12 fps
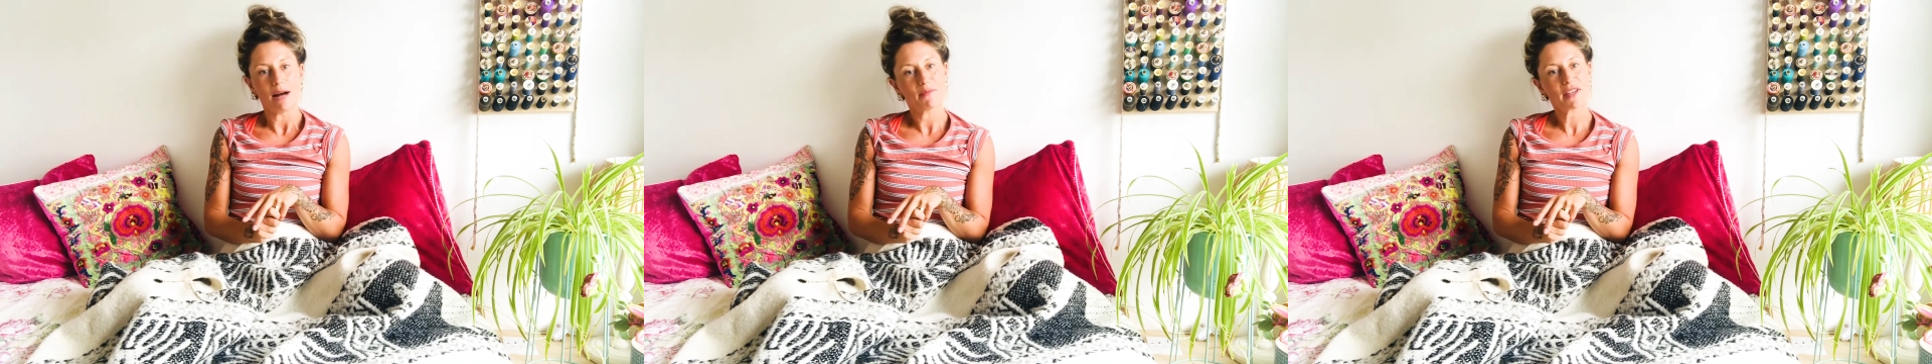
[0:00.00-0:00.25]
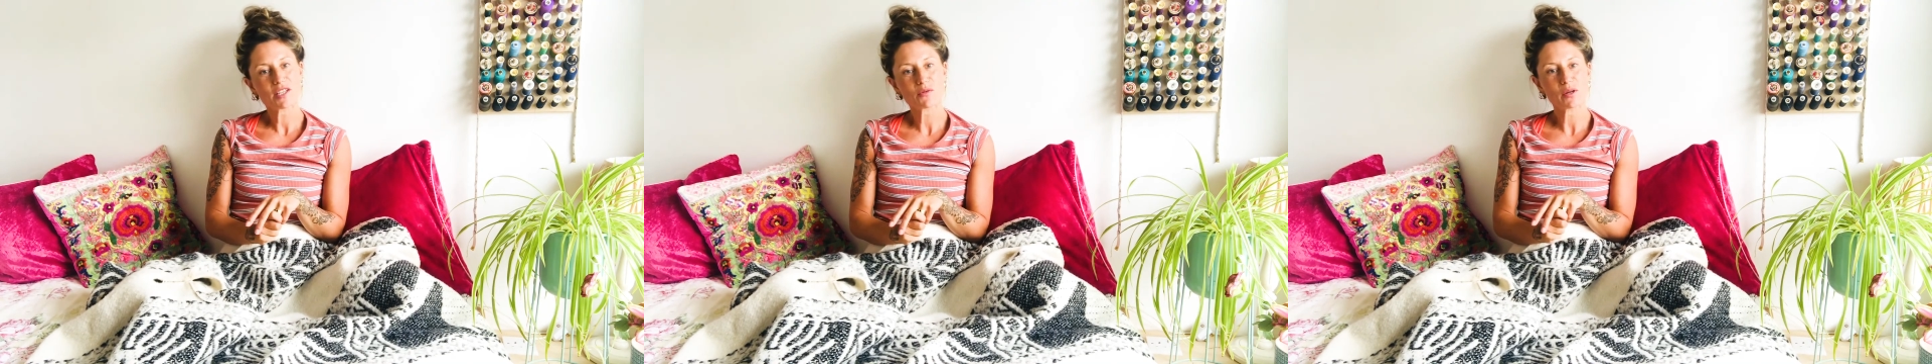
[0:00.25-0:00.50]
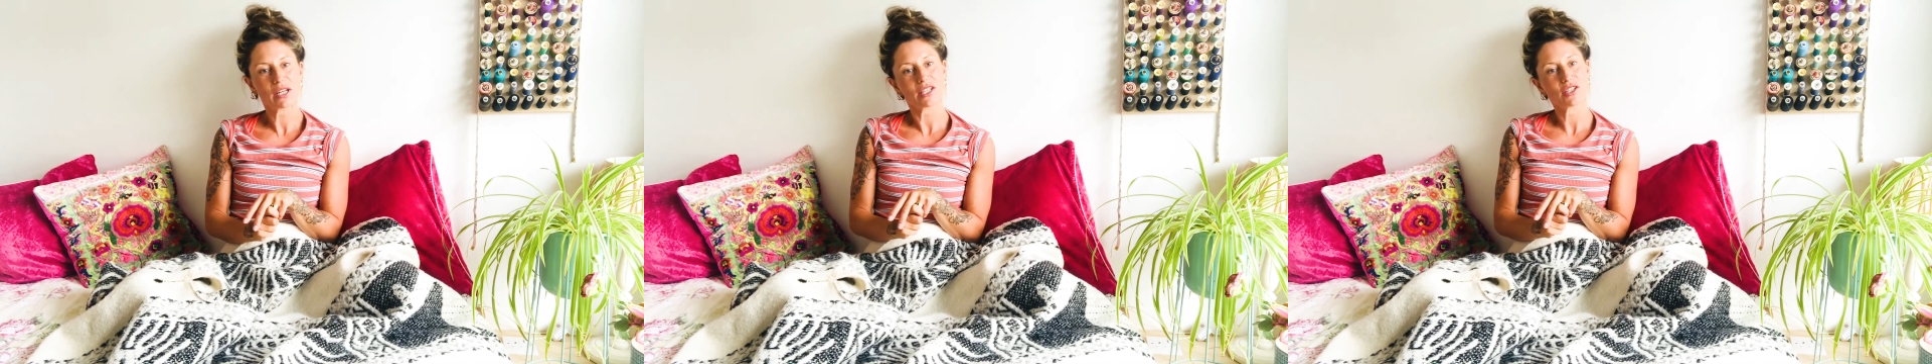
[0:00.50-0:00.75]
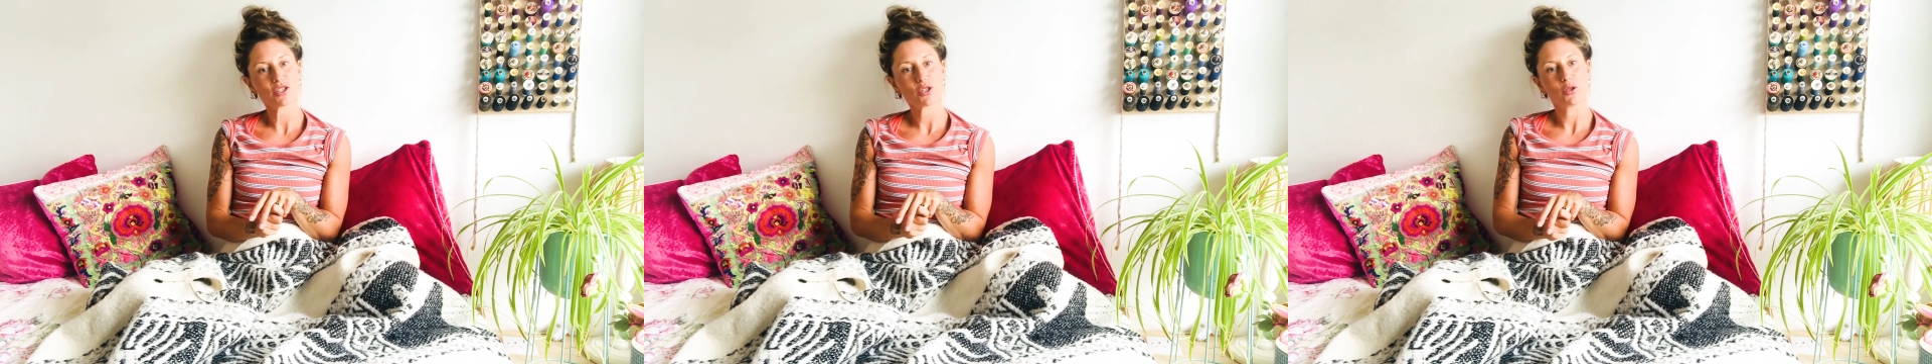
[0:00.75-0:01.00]
this one
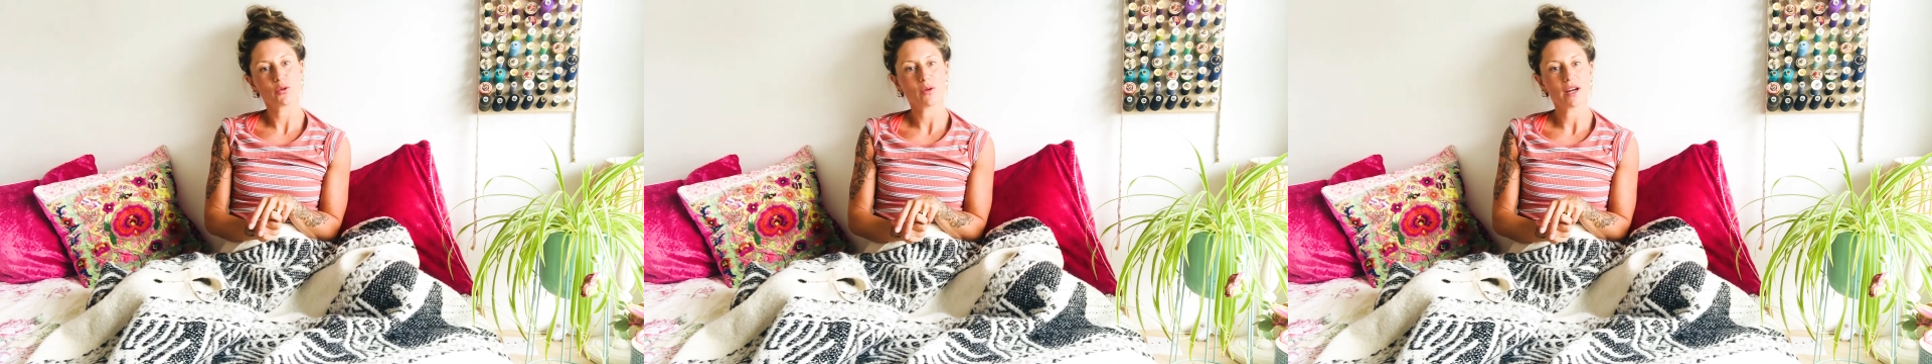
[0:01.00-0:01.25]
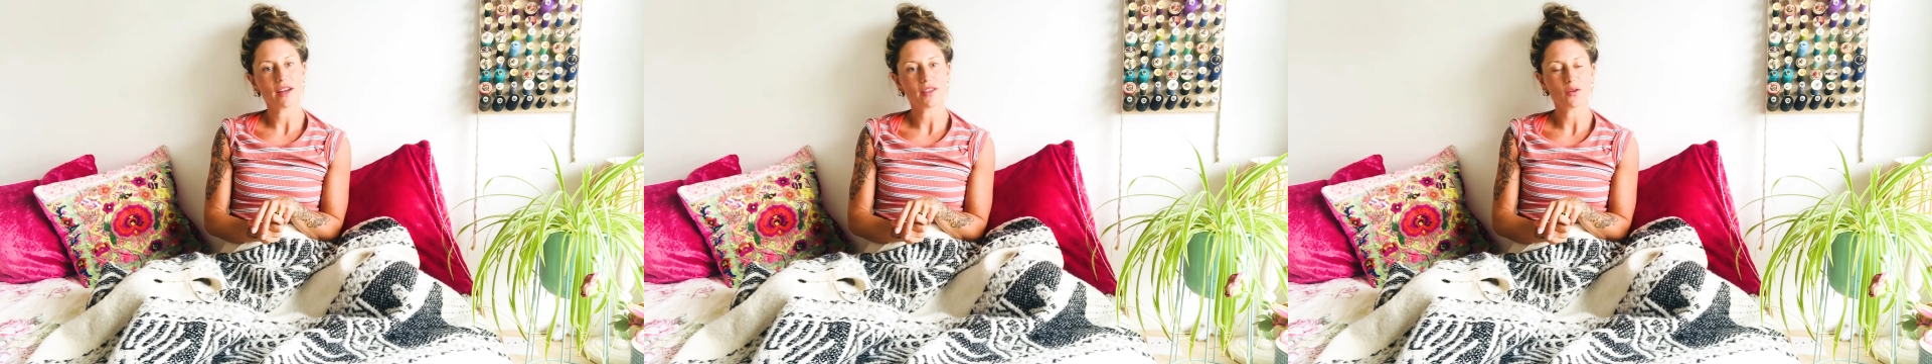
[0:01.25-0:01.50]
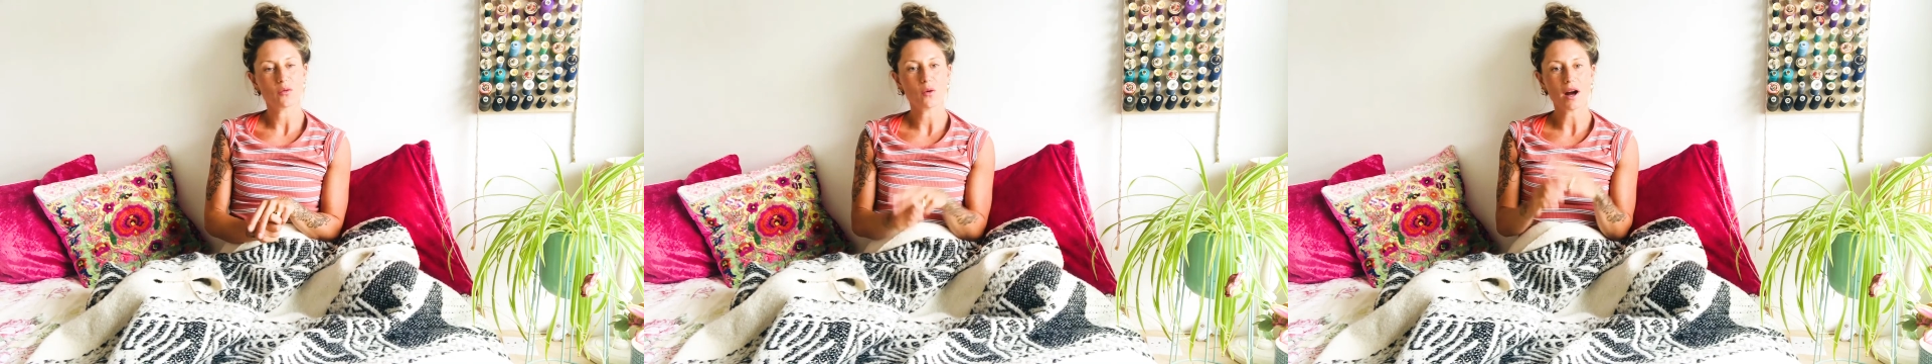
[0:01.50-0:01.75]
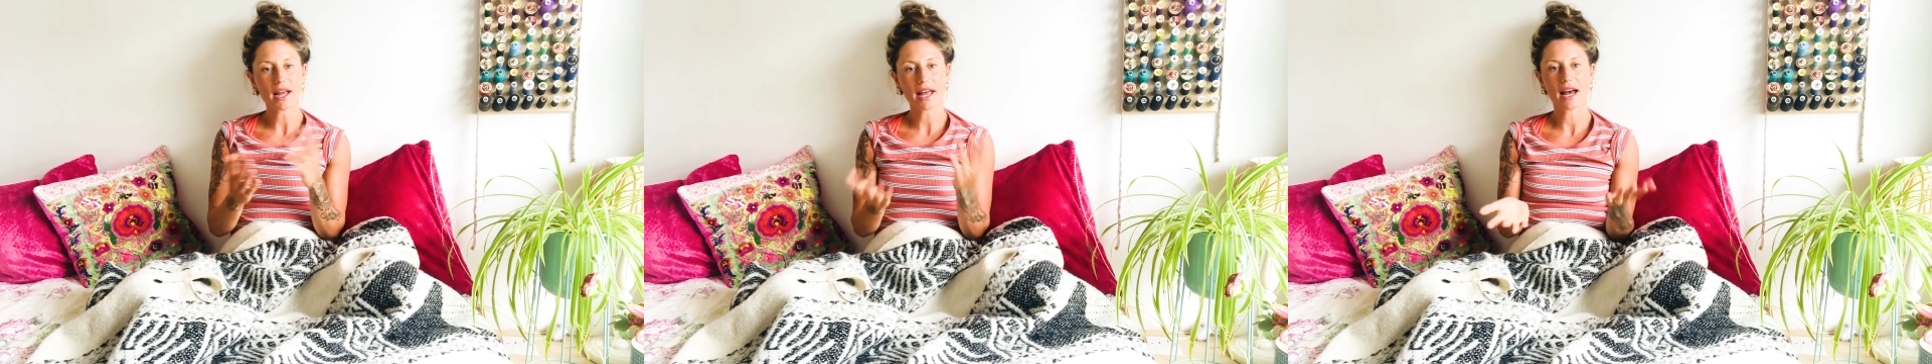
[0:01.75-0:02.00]
is to do with
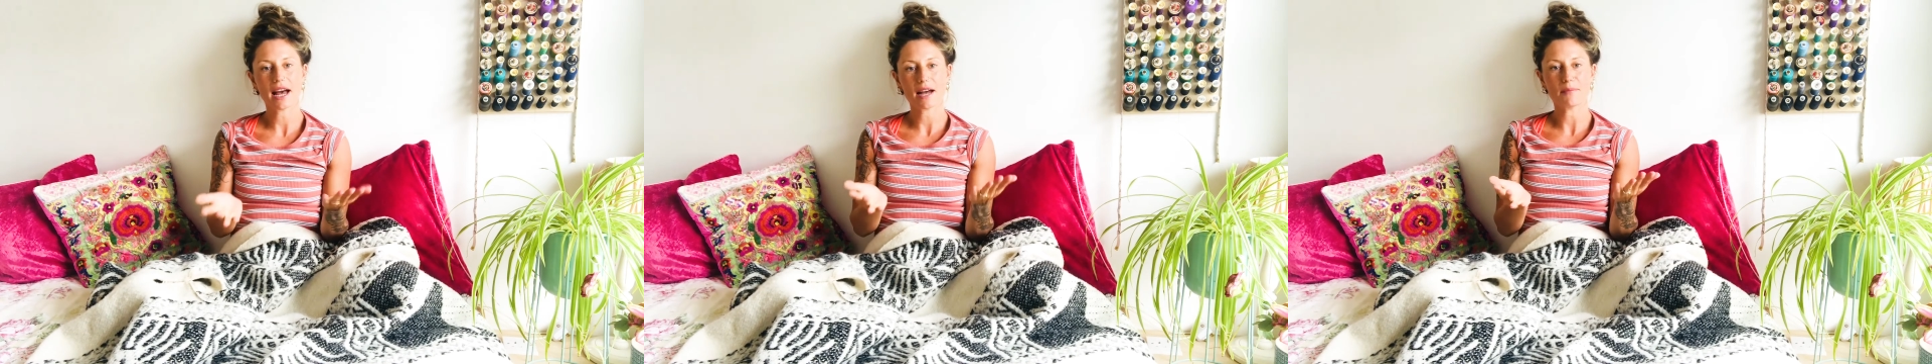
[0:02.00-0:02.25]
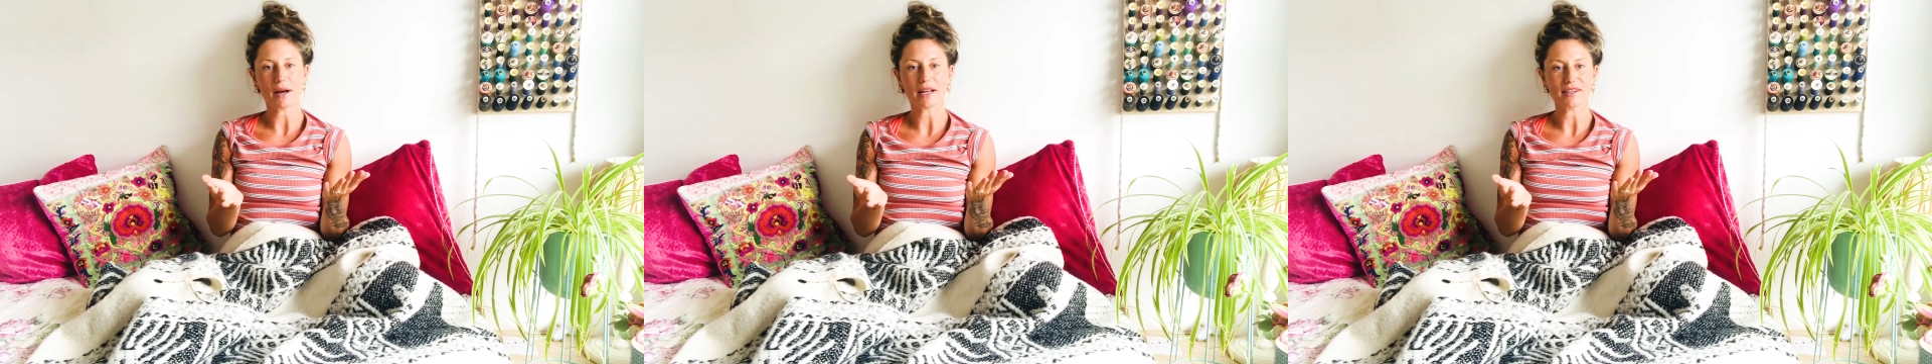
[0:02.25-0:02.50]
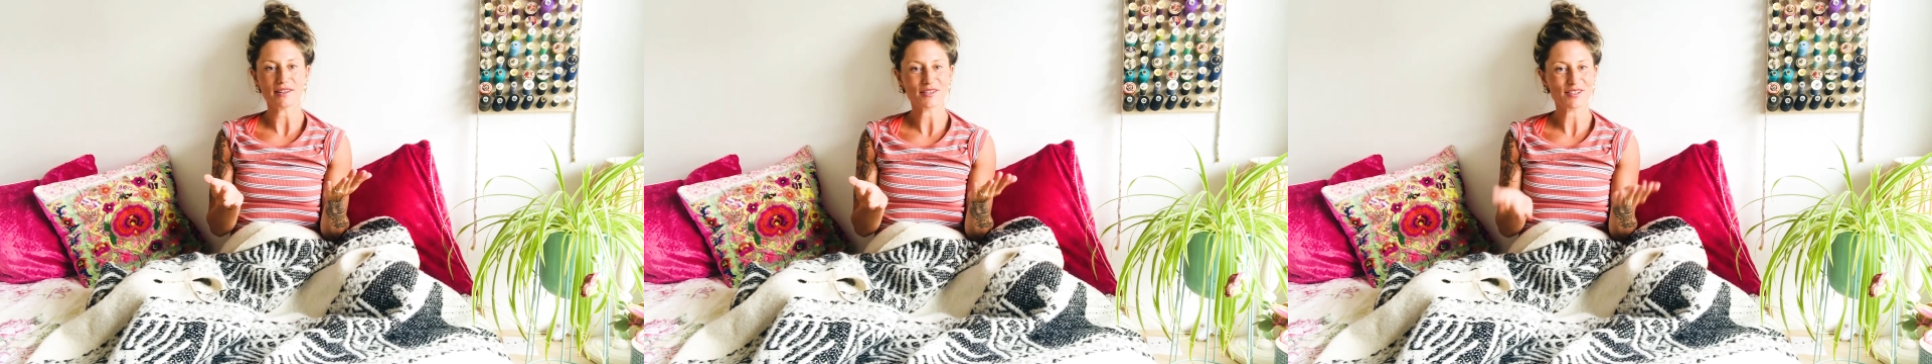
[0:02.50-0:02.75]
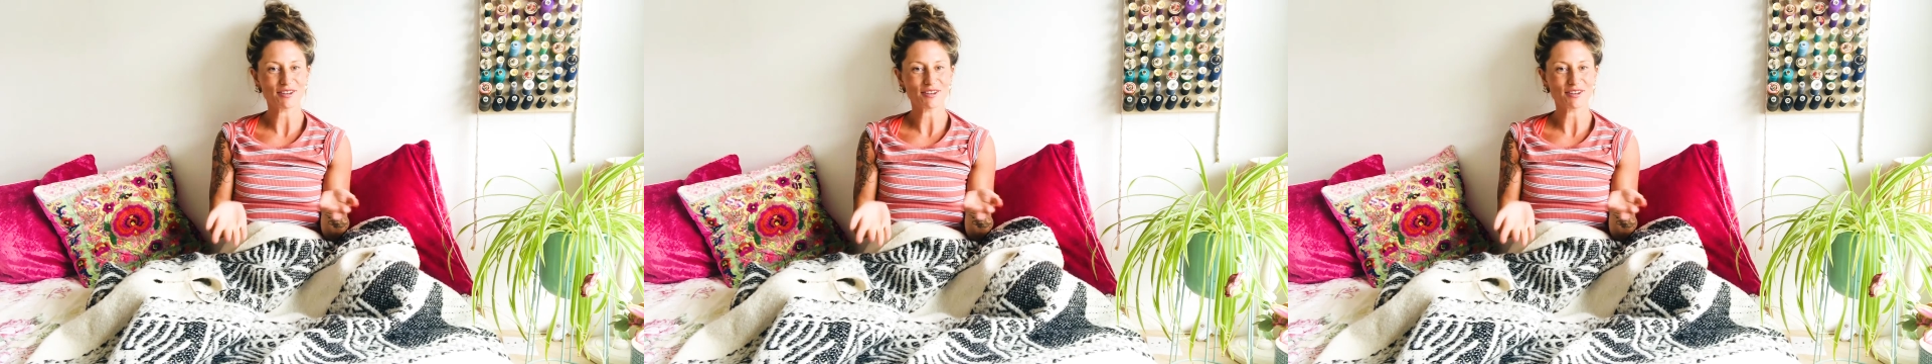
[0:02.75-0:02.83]
why can't I balance?